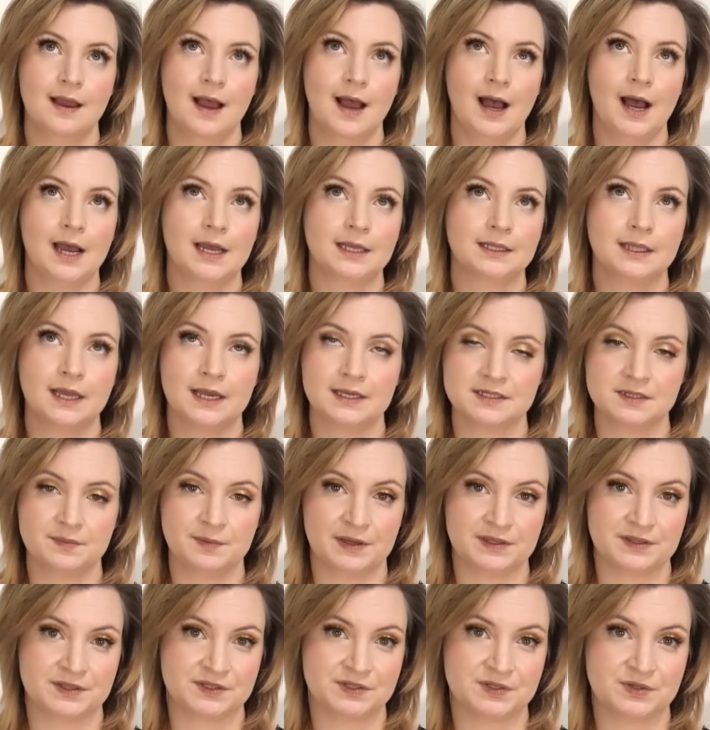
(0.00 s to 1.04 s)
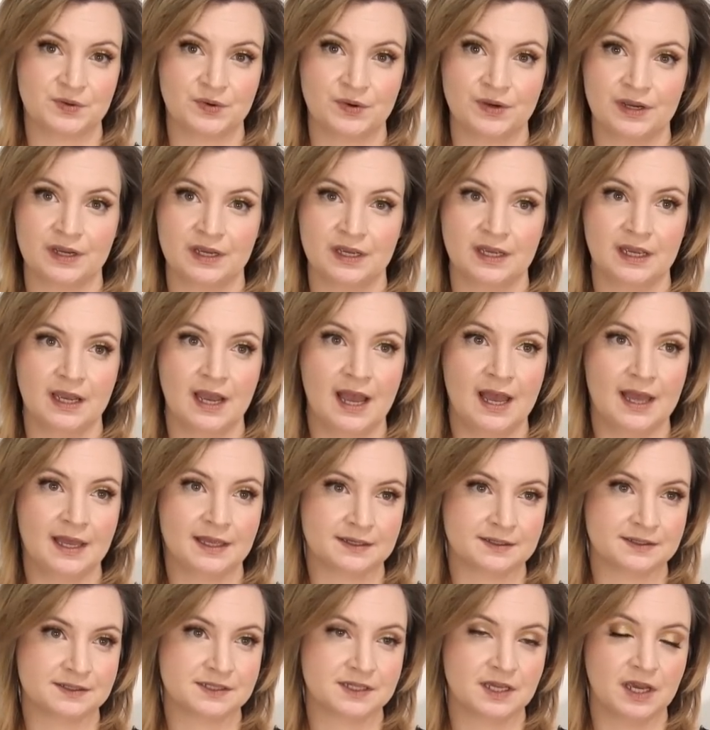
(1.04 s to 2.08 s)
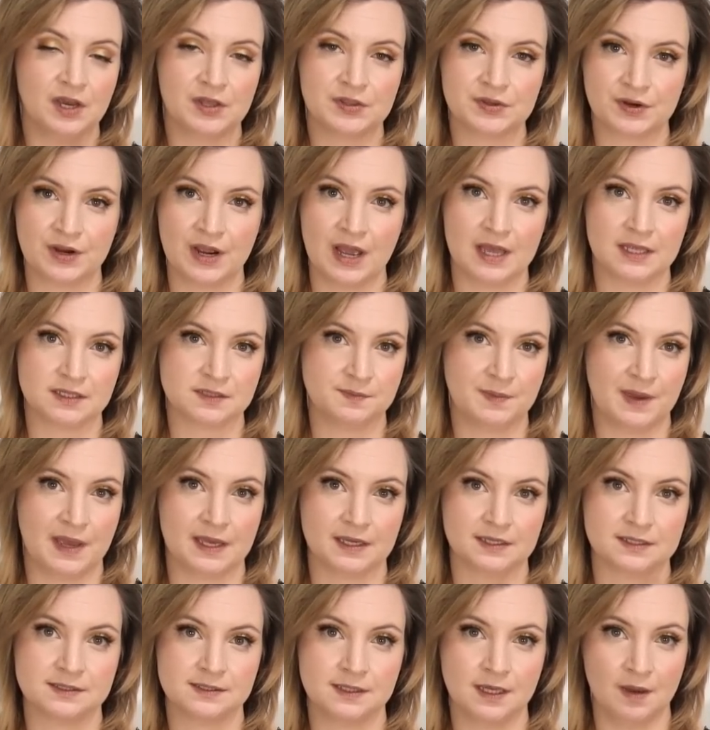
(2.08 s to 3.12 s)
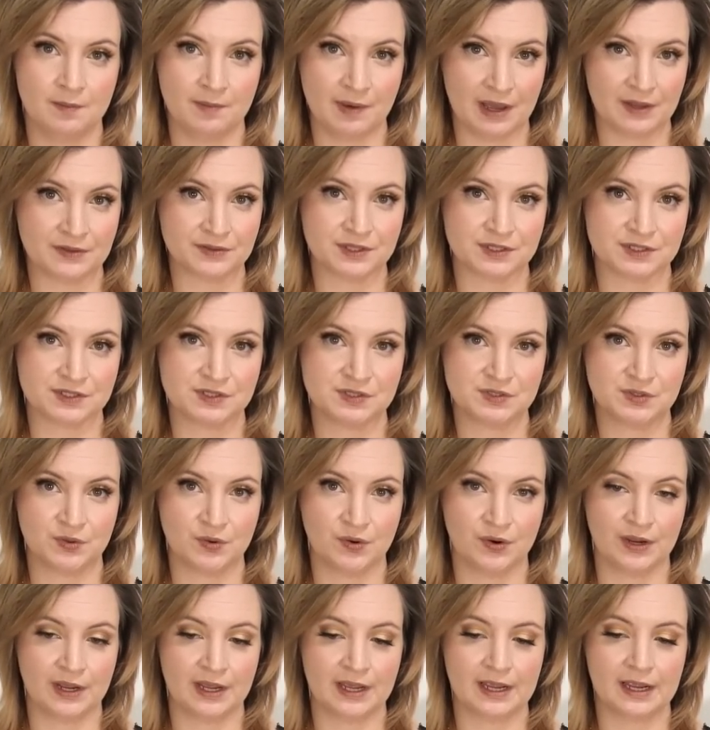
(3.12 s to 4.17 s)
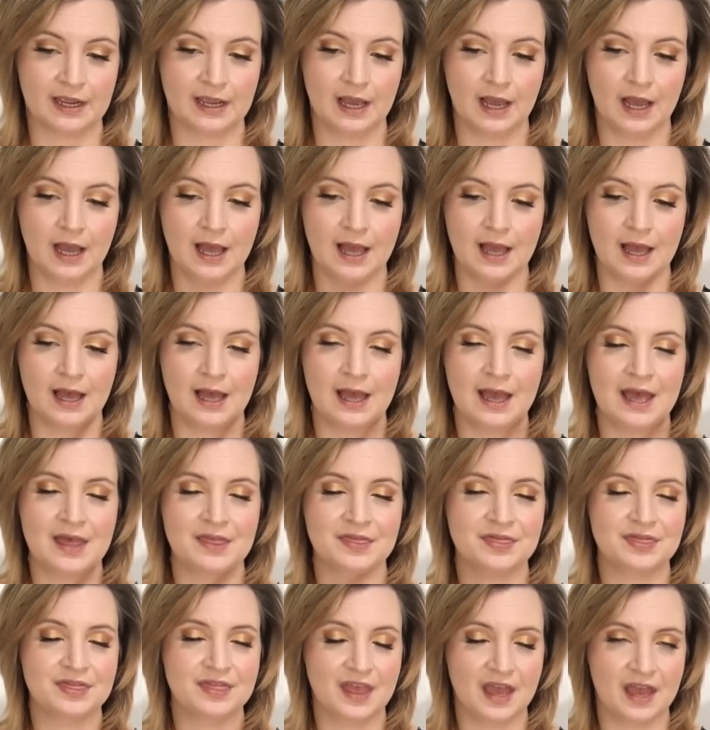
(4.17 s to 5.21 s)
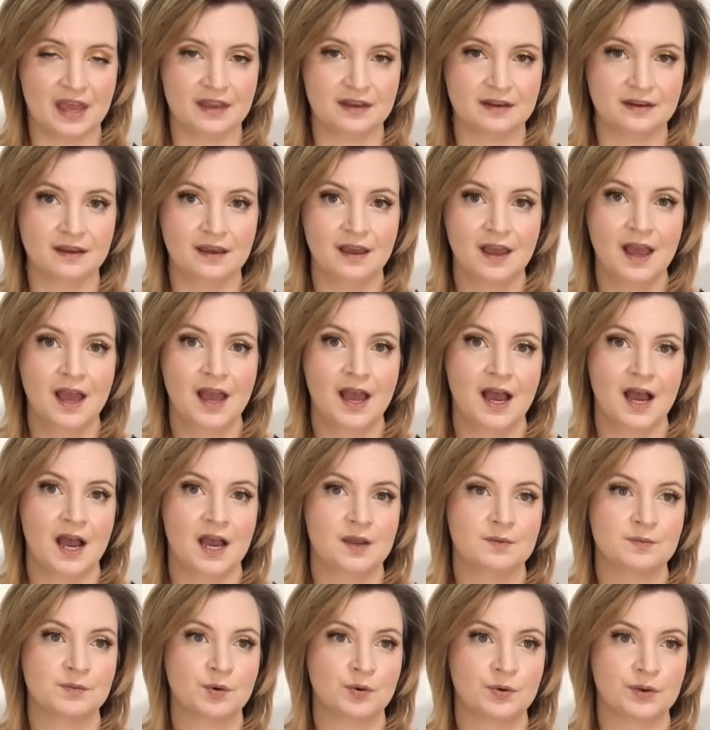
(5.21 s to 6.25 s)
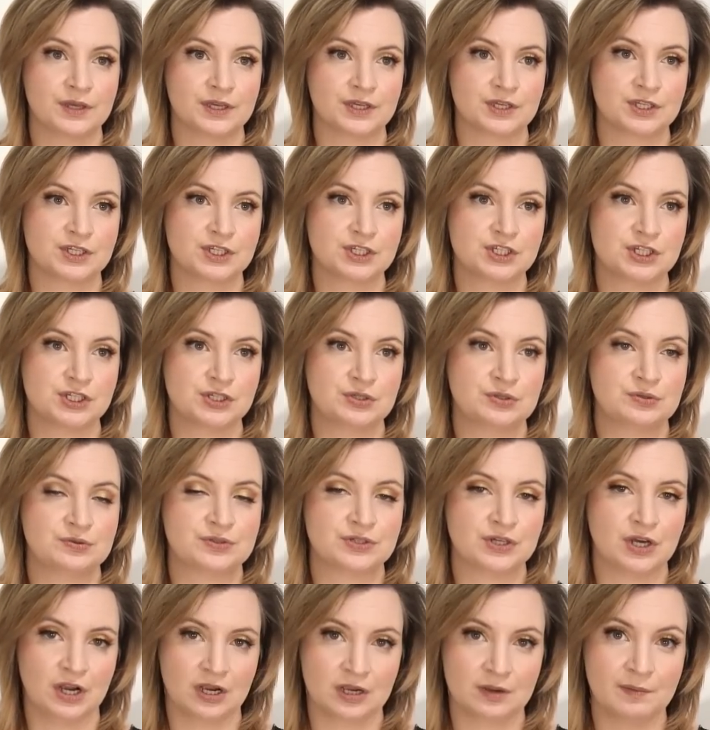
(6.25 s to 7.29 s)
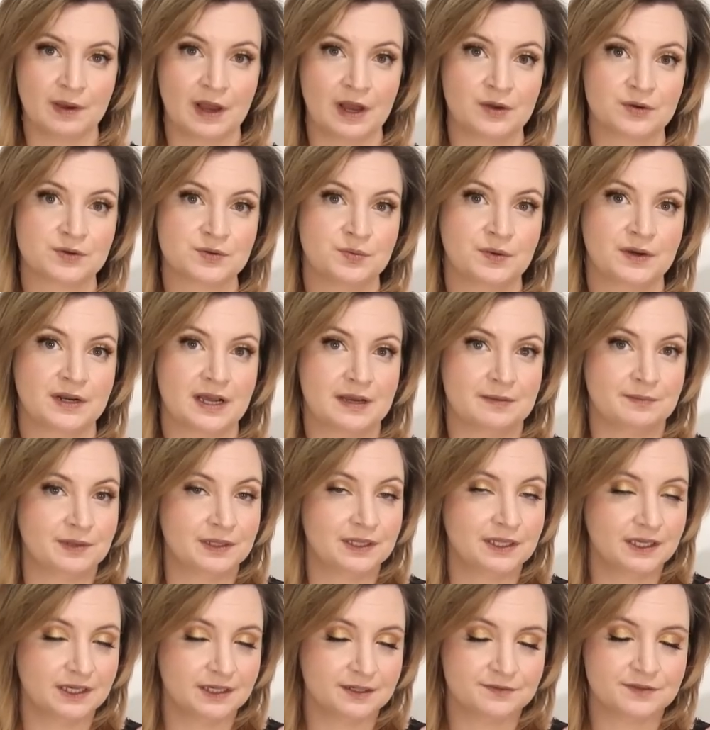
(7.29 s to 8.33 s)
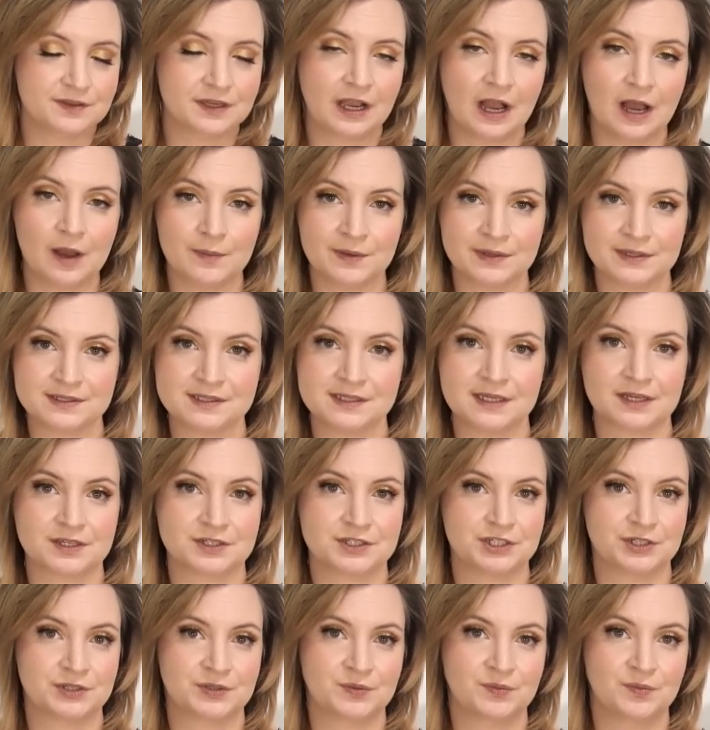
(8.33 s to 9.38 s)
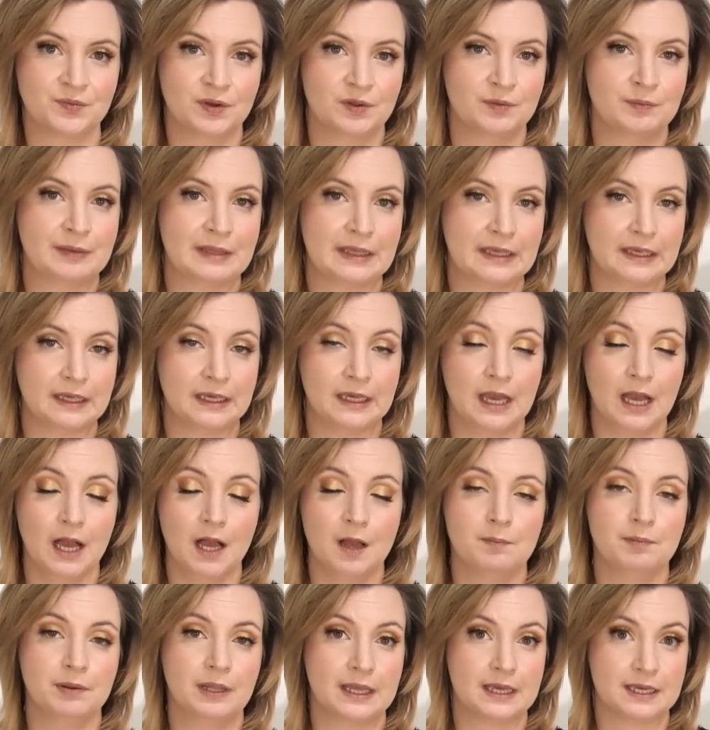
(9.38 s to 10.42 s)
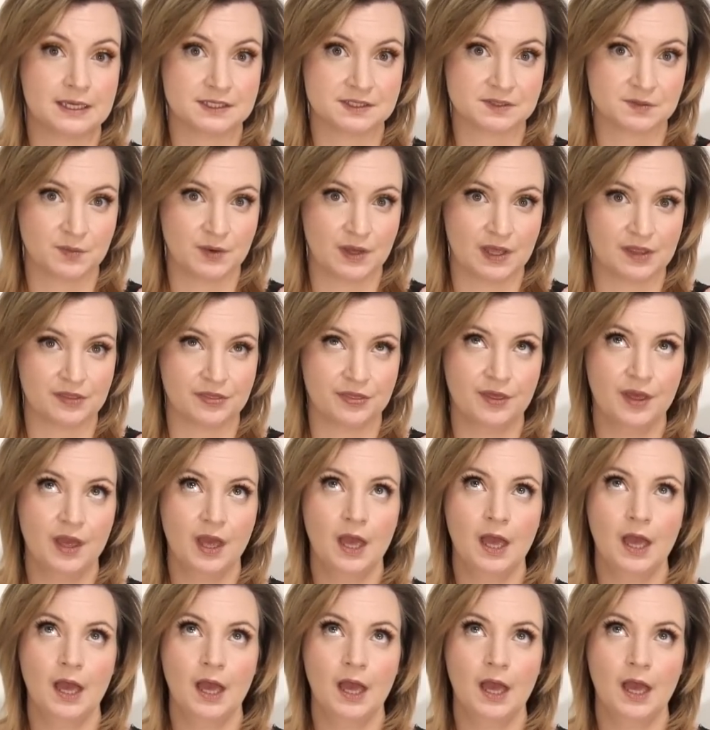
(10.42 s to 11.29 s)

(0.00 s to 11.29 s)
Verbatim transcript: I liked about the story and other aspects about this story, uh, and then I'm going to talk about what I believe the comment section will be ablaze with.